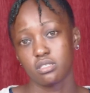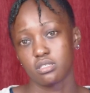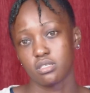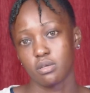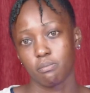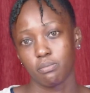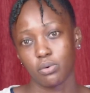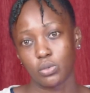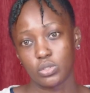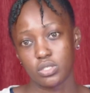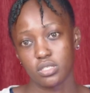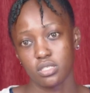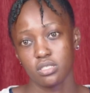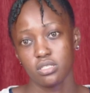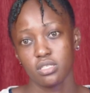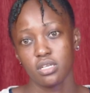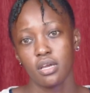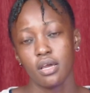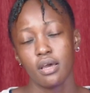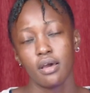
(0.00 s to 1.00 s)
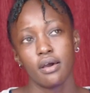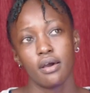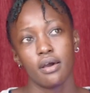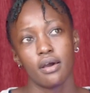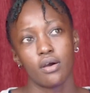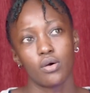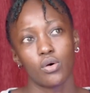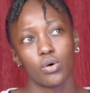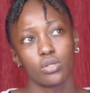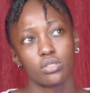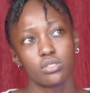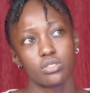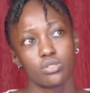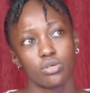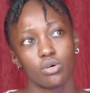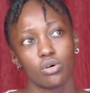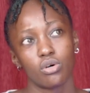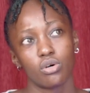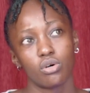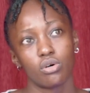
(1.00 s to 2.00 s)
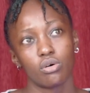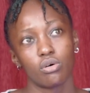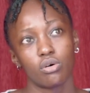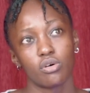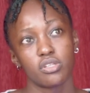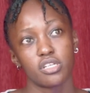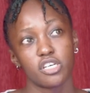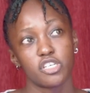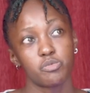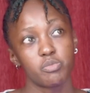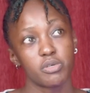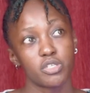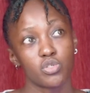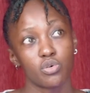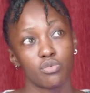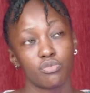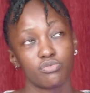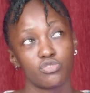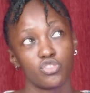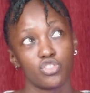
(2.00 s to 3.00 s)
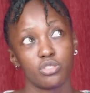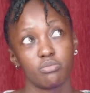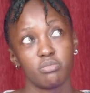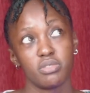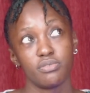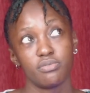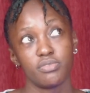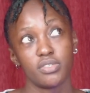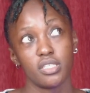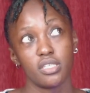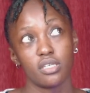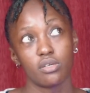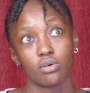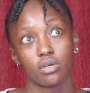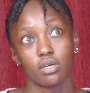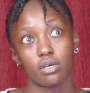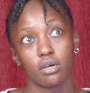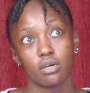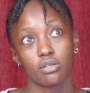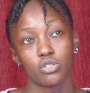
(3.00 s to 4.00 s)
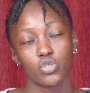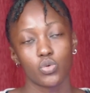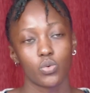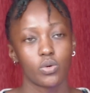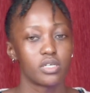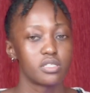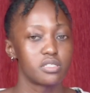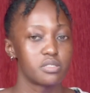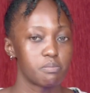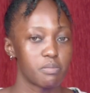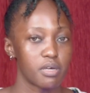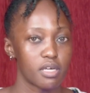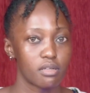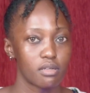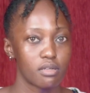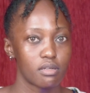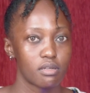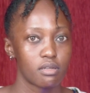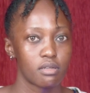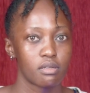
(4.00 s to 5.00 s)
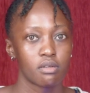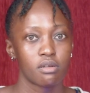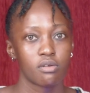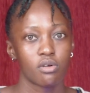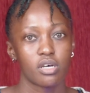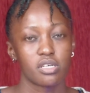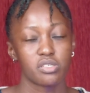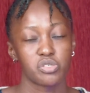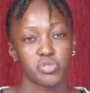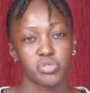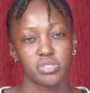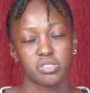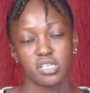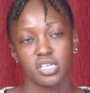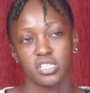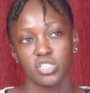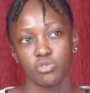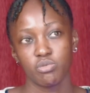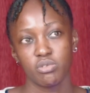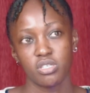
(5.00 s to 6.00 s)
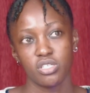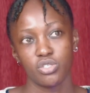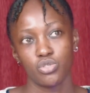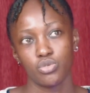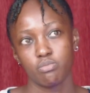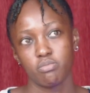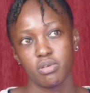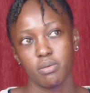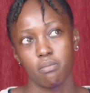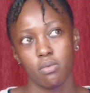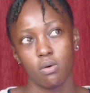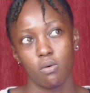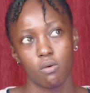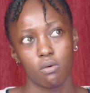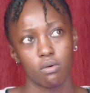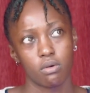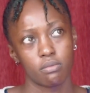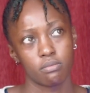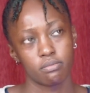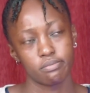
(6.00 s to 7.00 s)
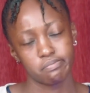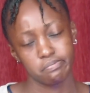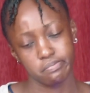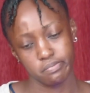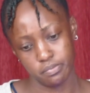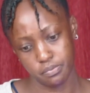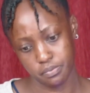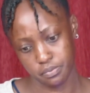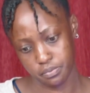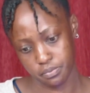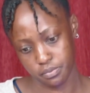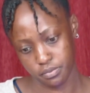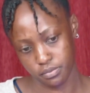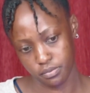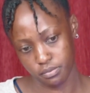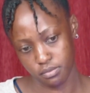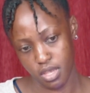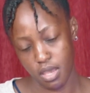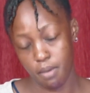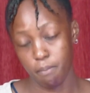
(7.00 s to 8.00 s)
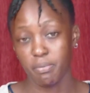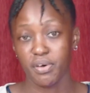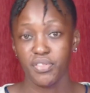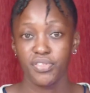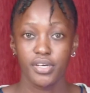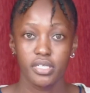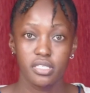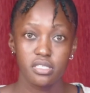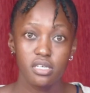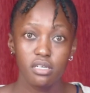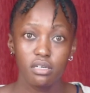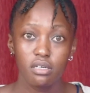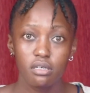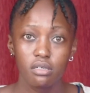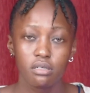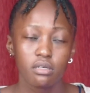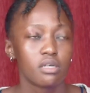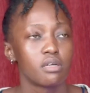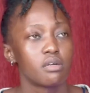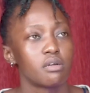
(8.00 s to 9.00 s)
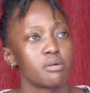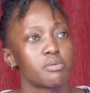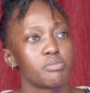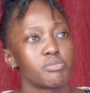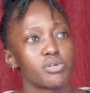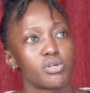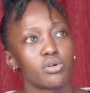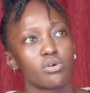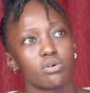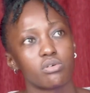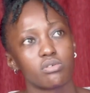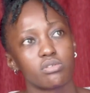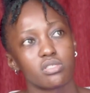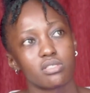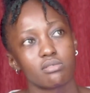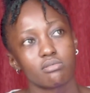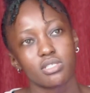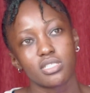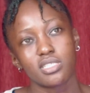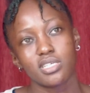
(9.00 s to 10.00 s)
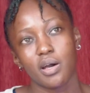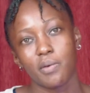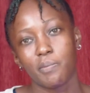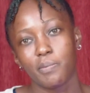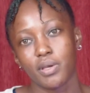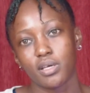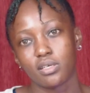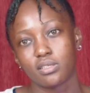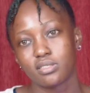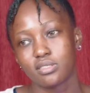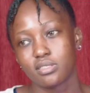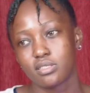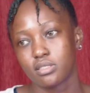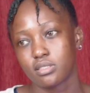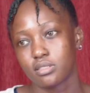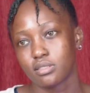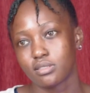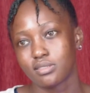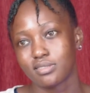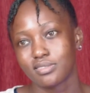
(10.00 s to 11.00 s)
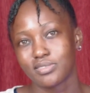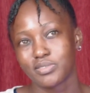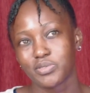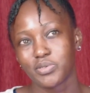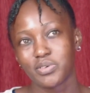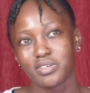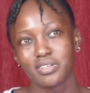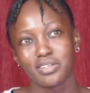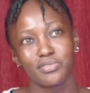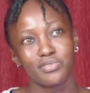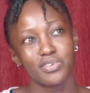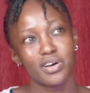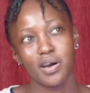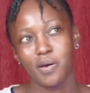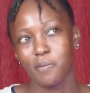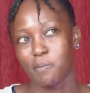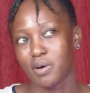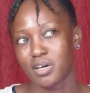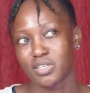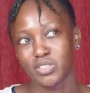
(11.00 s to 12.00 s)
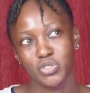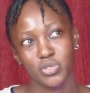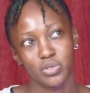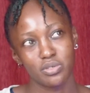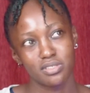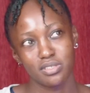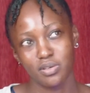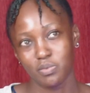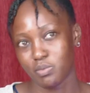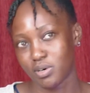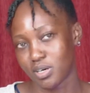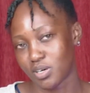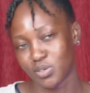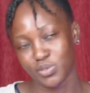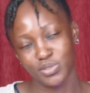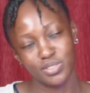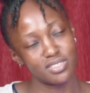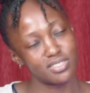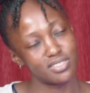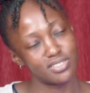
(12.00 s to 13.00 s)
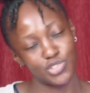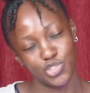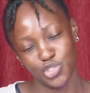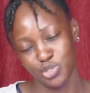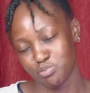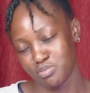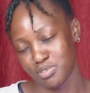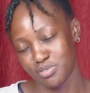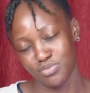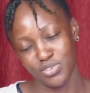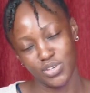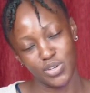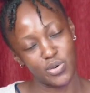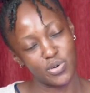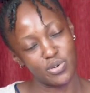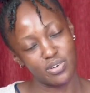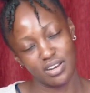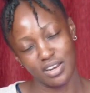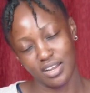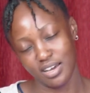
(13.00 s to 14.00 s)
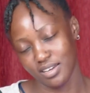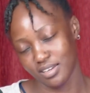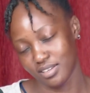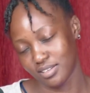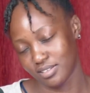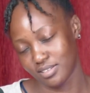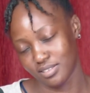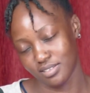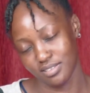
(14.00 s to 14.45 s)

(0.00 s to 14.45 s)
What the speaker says: is important. Also, on the aspect of GBV towards men, as a society, we need to be more empathetic, because what happens whenever a man talks about GBV online,